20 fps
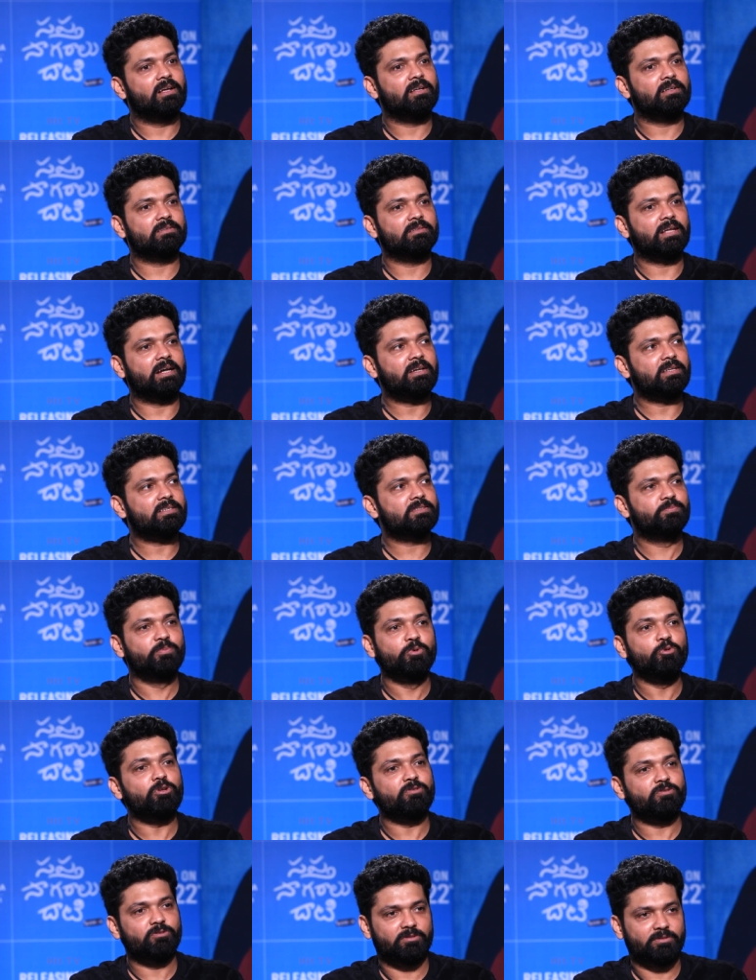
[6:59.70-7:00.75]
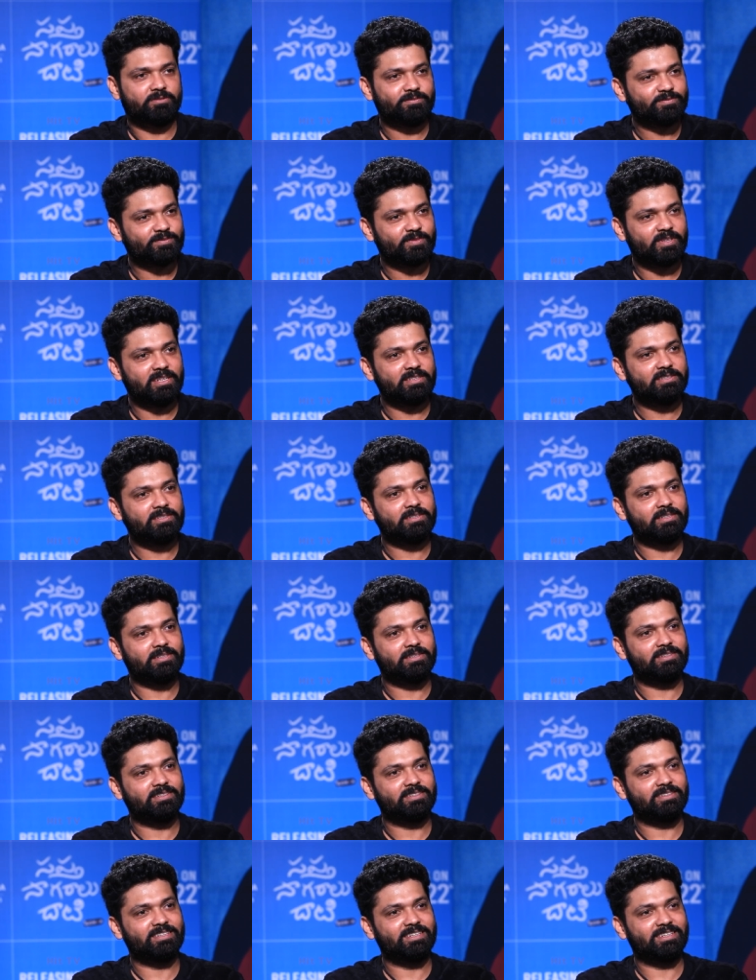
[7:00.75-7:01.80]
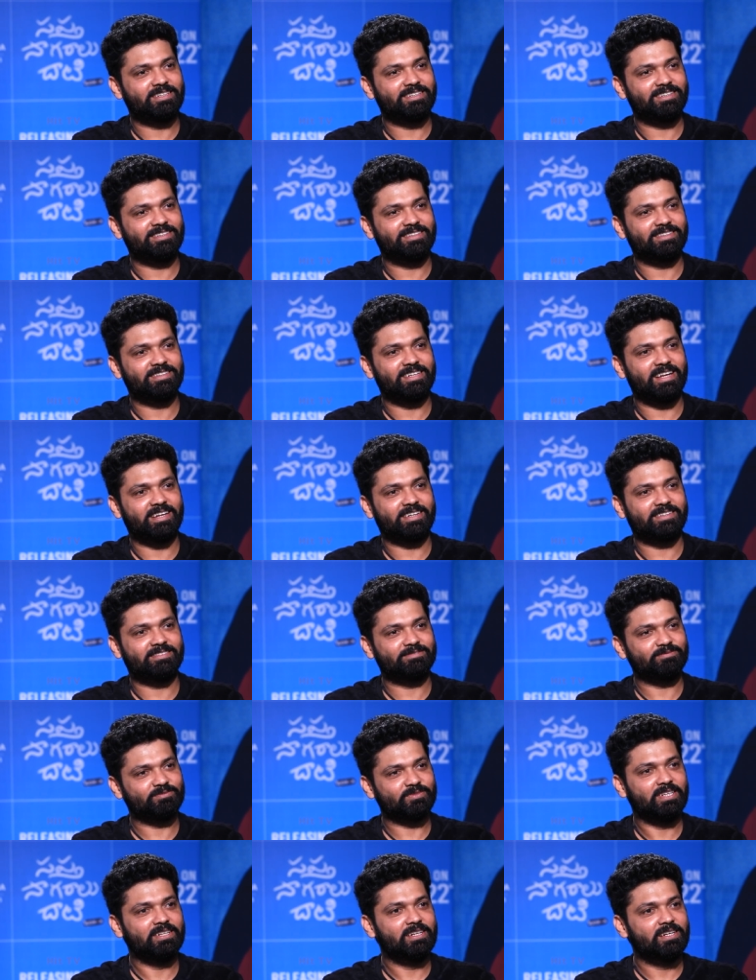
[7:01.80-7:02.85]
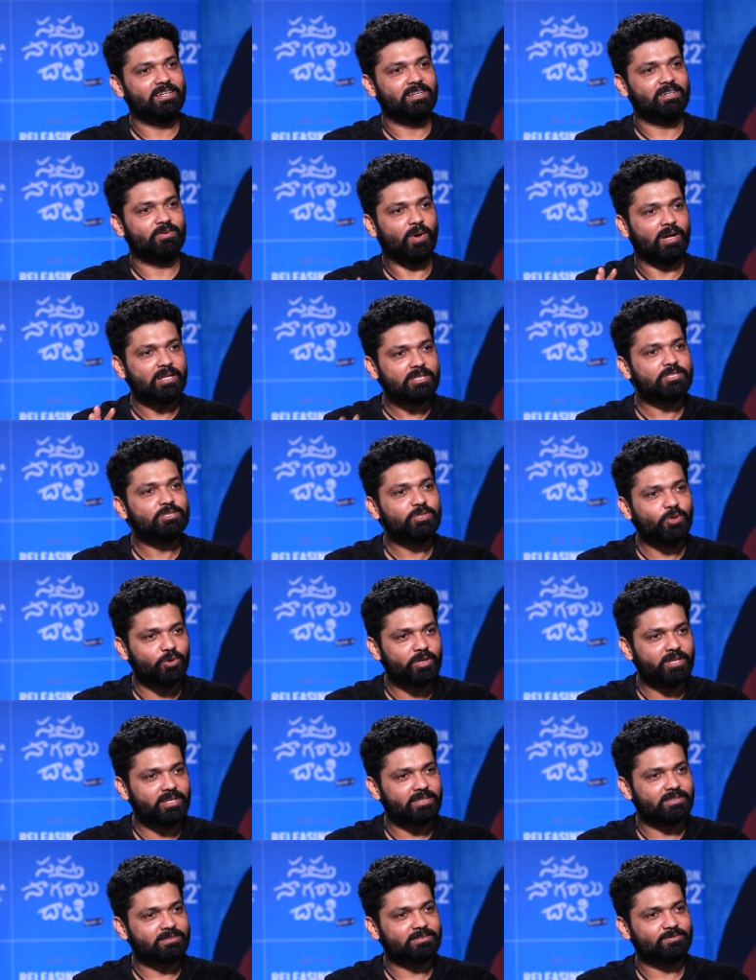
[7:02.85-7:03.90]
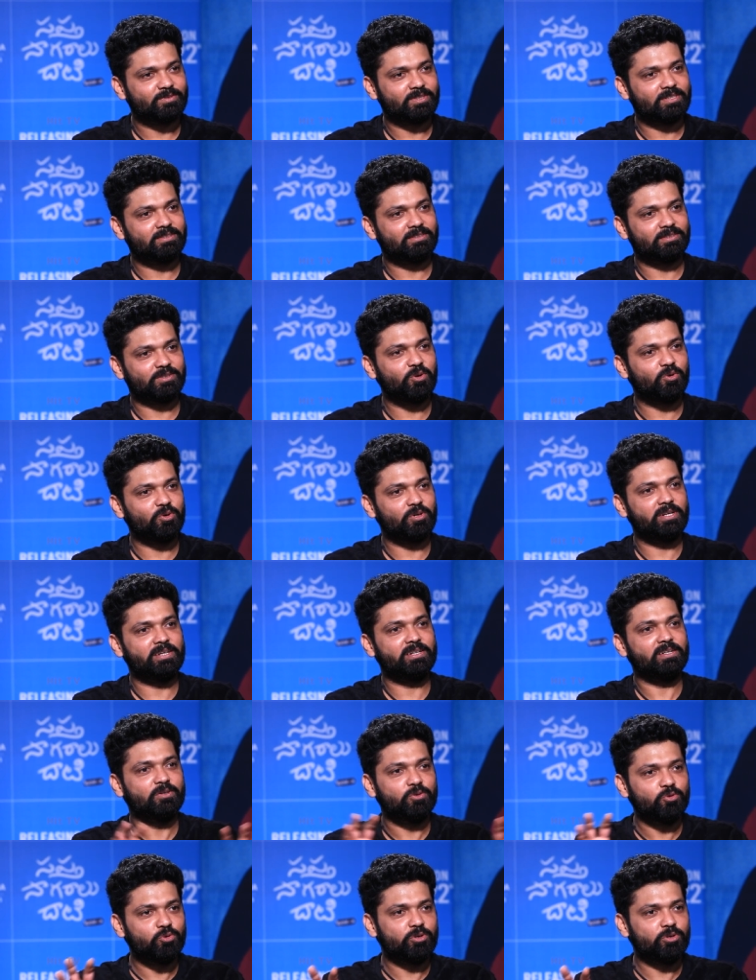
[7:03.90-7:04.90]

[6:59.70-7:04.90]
That is beautiful, isn't it? Uh, like, one story told in two